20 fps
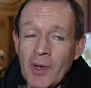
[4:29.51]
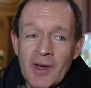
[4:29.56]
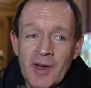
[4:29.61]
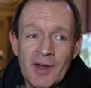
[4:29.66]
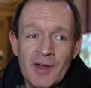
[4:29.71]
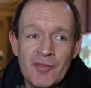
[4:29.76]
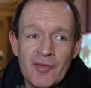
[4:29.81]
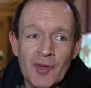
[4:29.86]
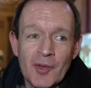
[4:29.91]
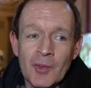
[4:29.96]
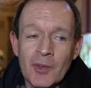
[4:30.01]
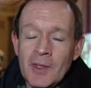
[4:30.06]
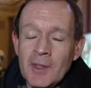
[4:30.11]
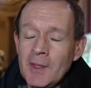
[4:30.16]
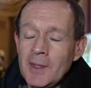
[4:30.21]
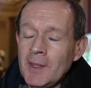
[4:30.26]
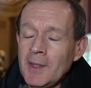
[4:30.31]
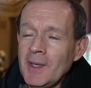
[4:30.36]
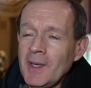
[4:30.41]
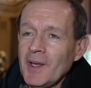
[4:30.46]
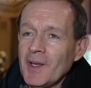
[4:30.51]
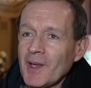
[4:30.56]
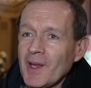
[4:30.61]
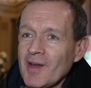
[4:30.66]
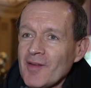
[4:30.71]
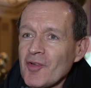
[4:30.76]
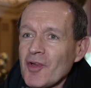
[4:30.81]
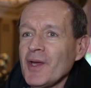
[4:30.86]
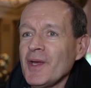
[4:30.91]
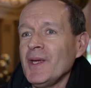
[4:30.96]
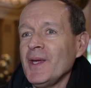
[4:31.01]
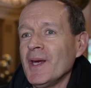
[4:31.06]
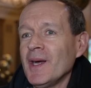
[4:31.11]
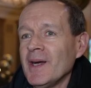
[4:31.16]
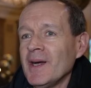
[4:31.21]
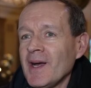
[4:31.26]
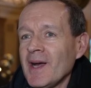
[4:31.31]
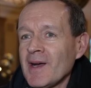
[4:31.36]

I don't know if he'll he'll have a uh,